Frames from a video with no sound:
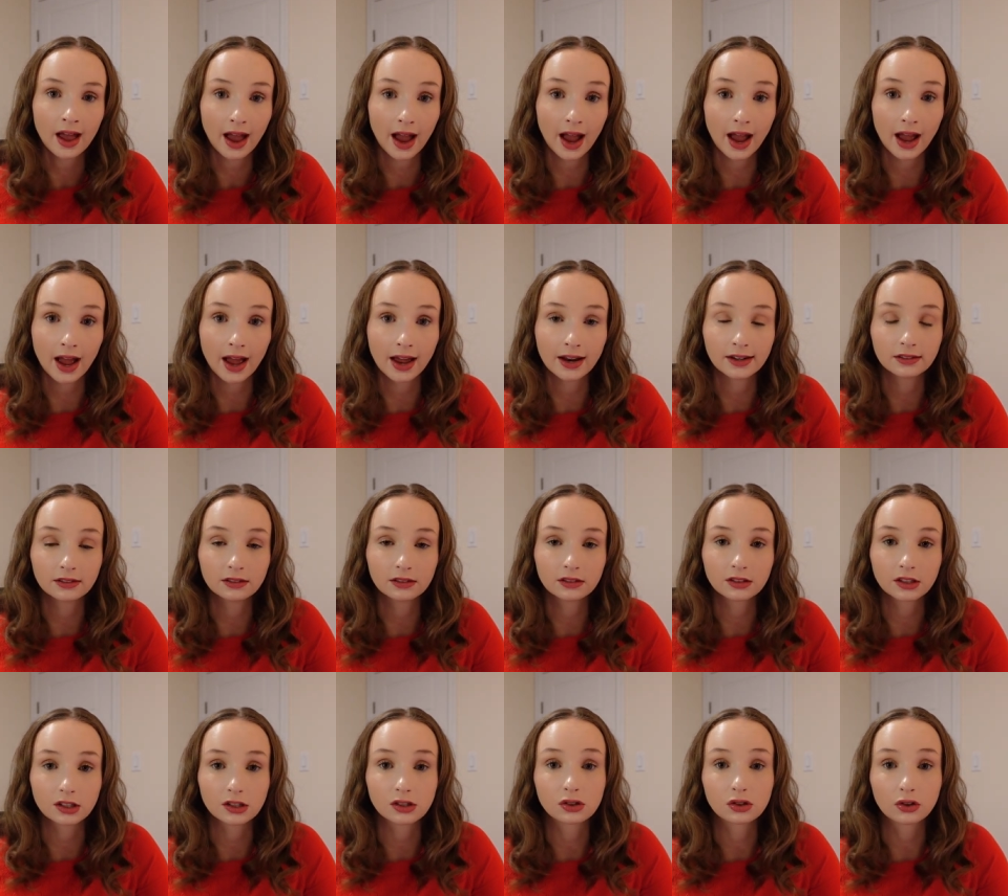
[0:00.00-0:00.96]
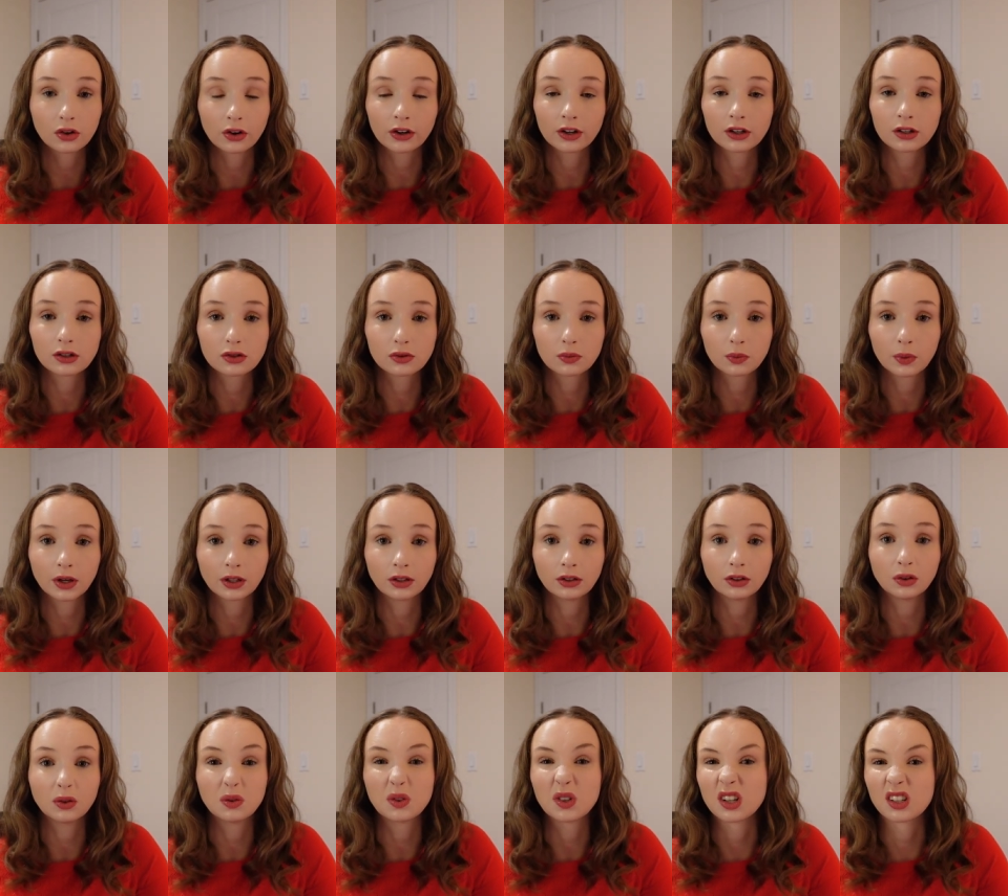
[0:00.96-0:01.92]
and discouraged when
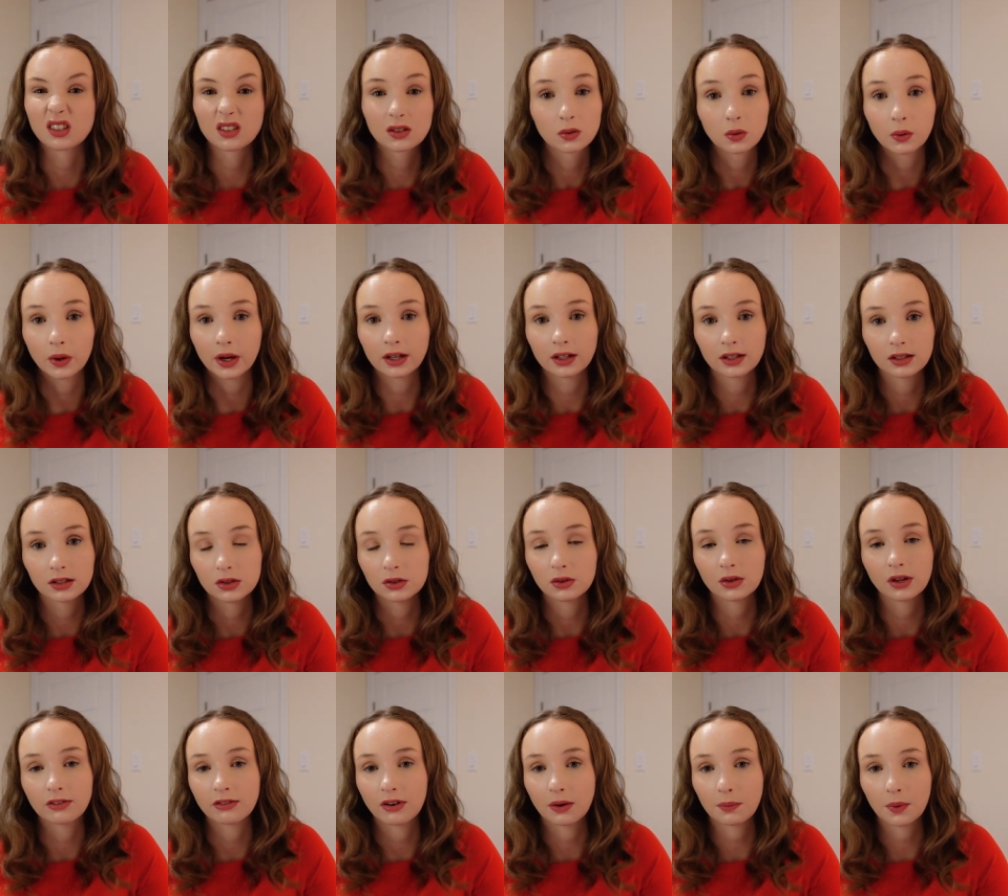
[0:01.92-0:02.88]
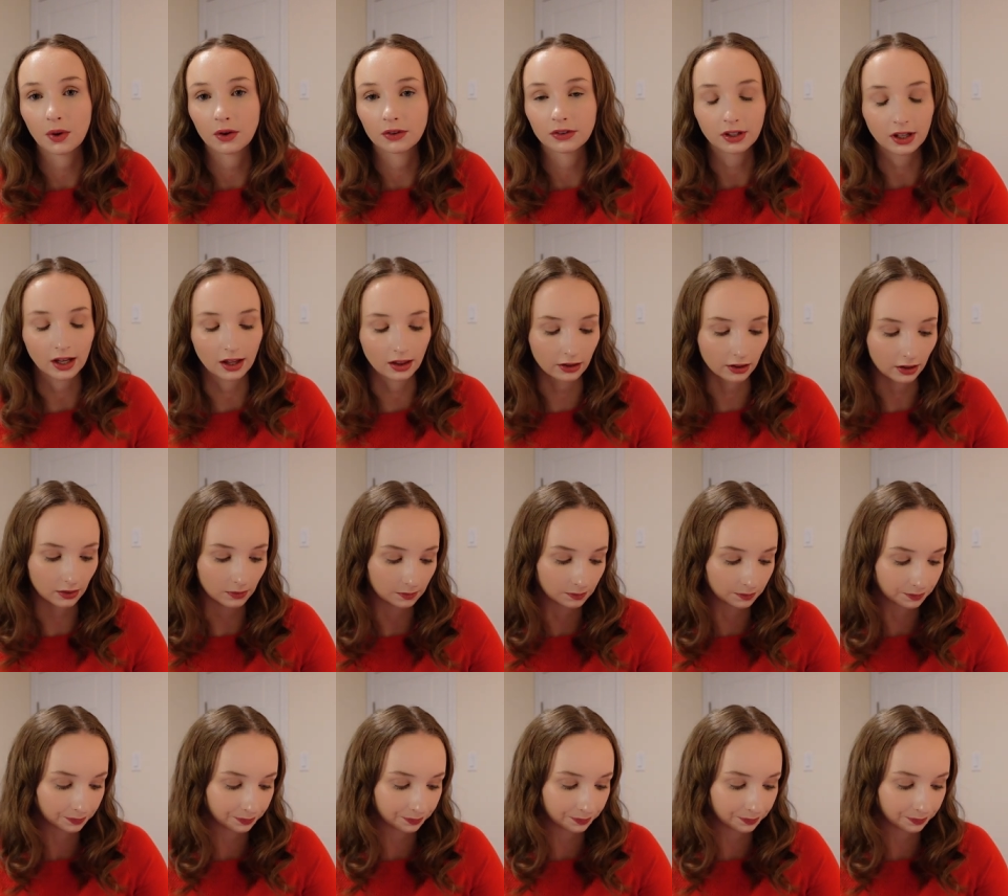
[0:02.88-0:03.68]
you just quit and you give up altogether.